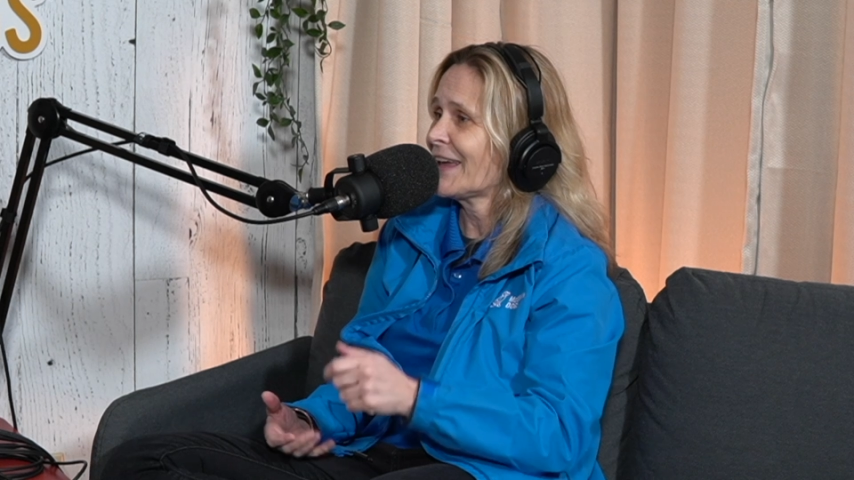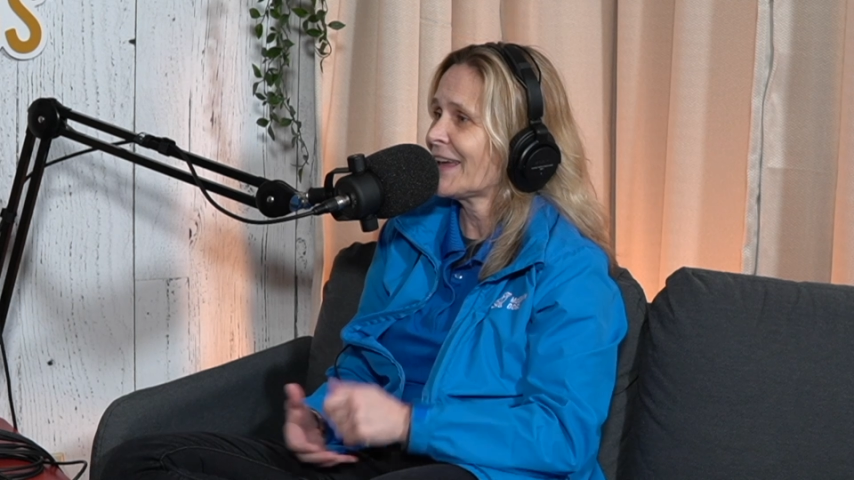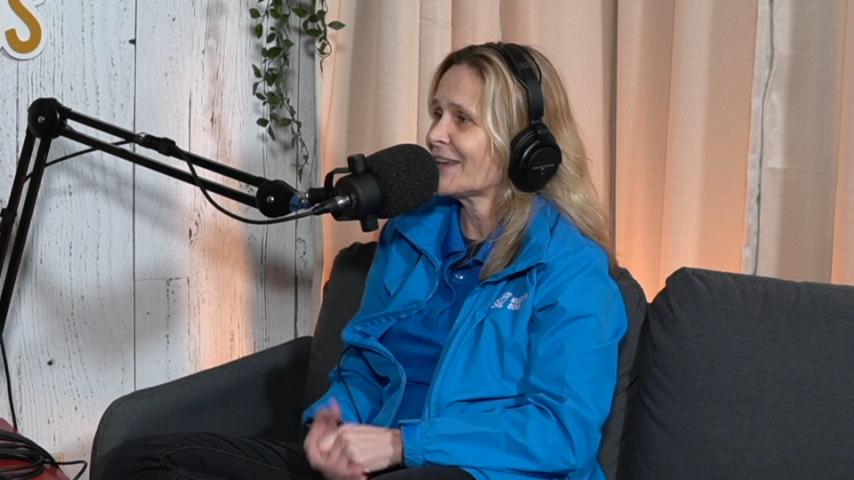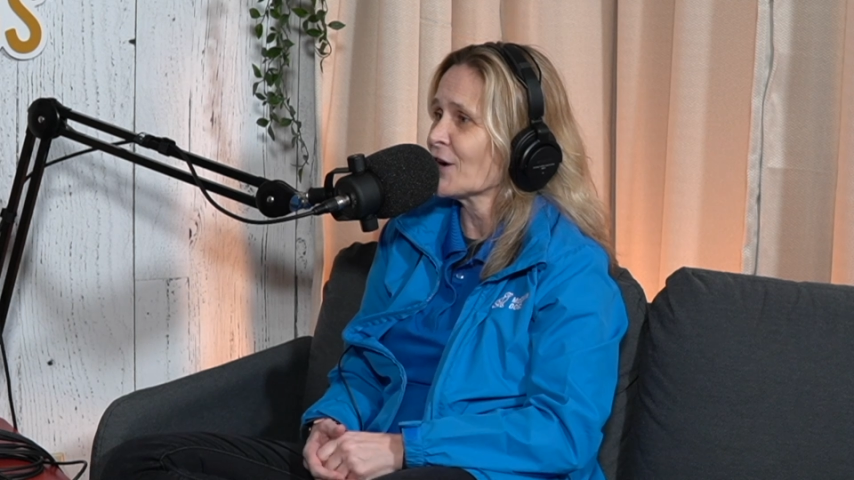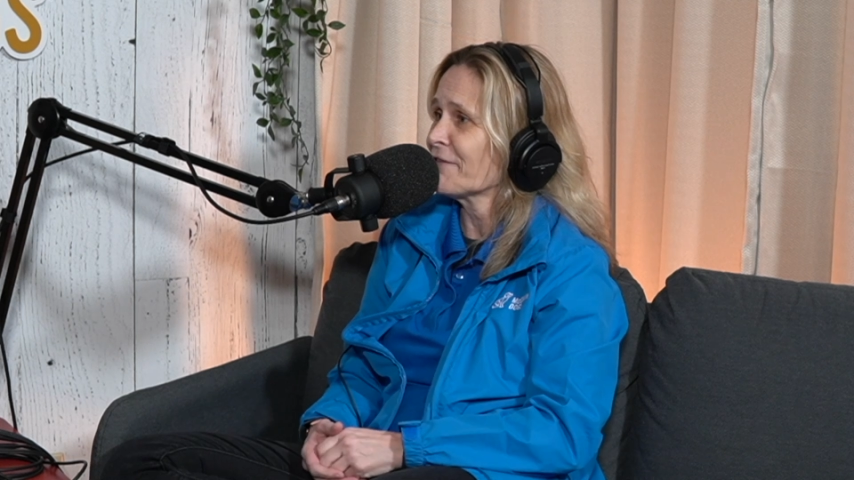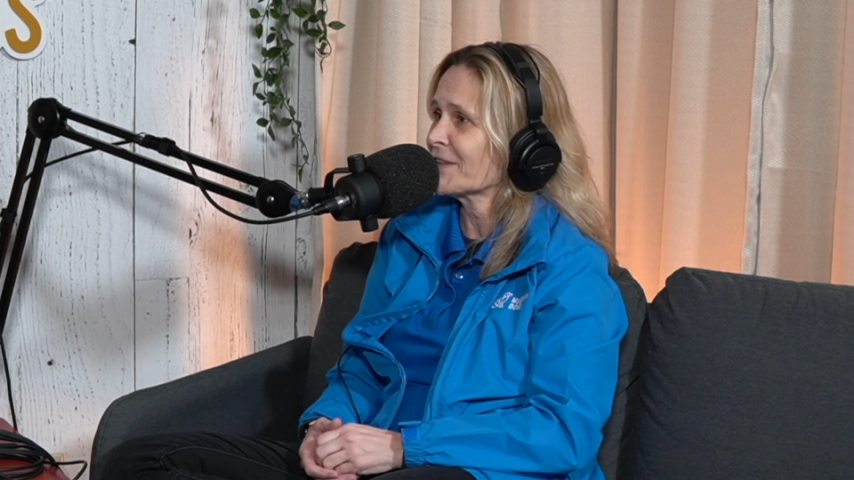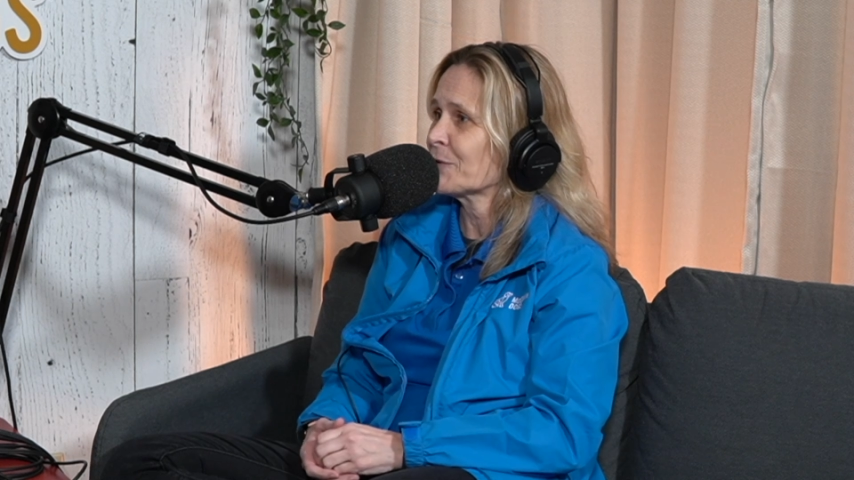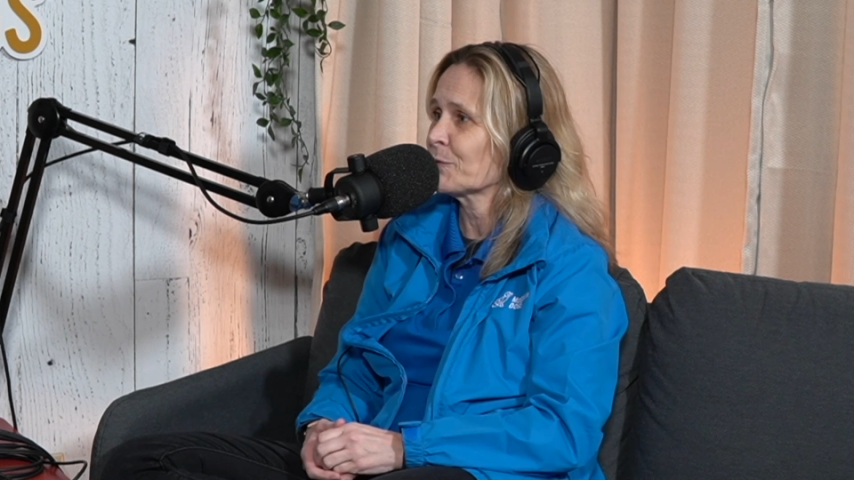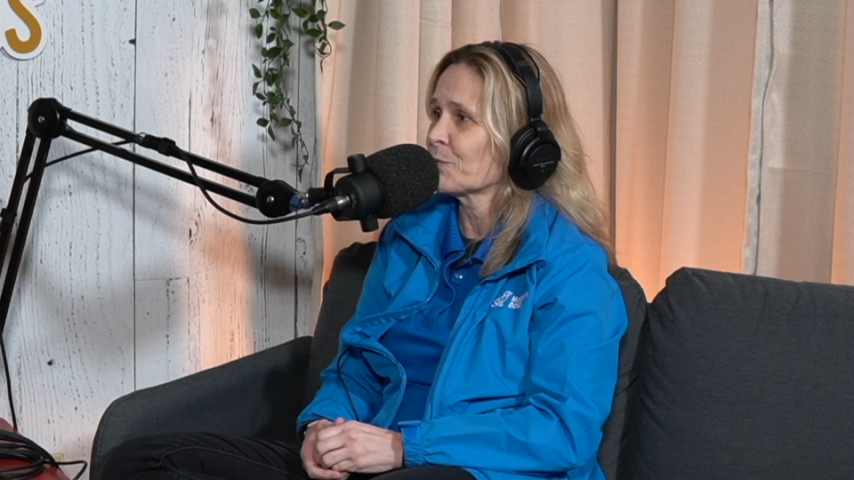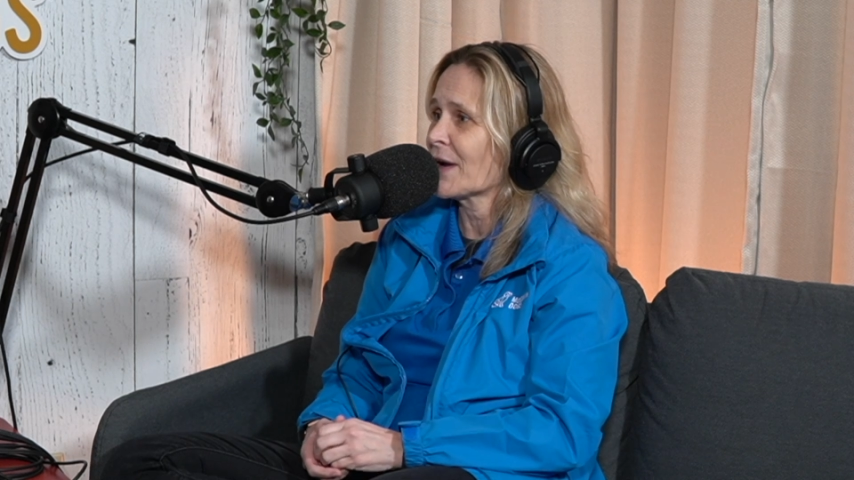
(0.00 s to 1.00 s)
And off
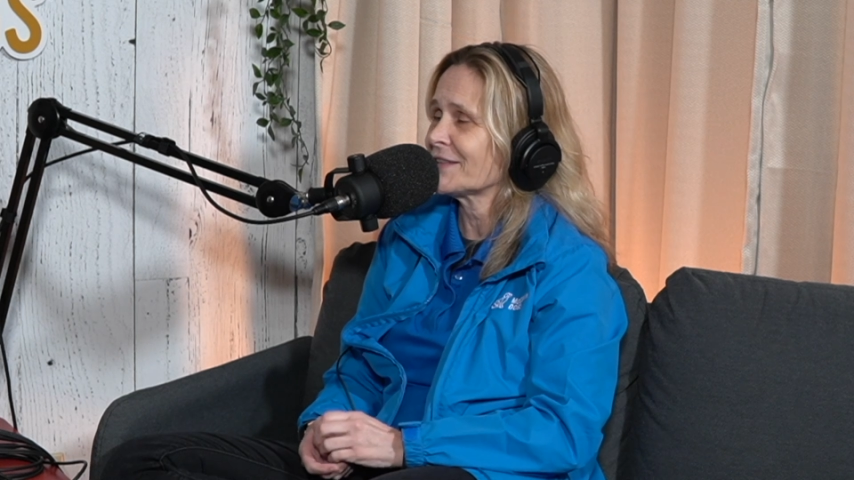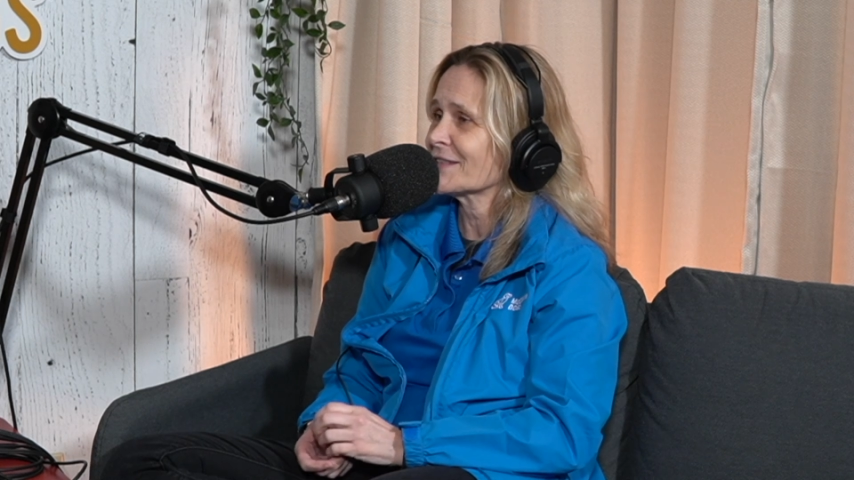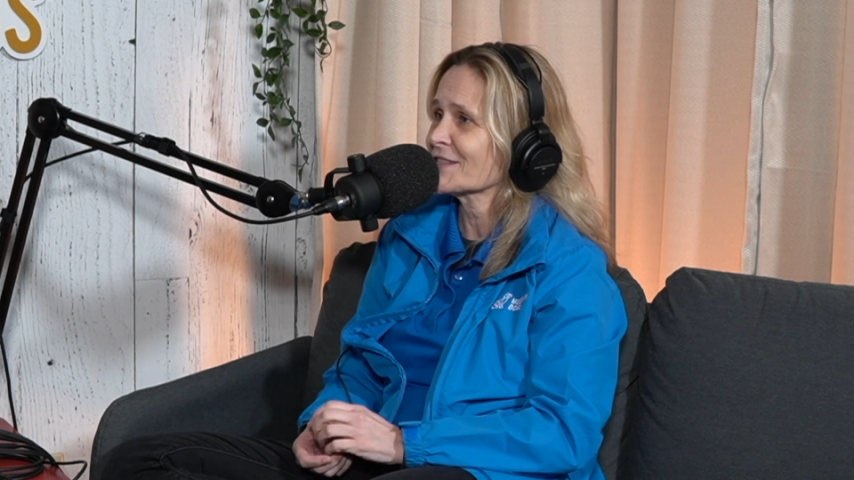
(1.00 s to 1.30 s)
they would run.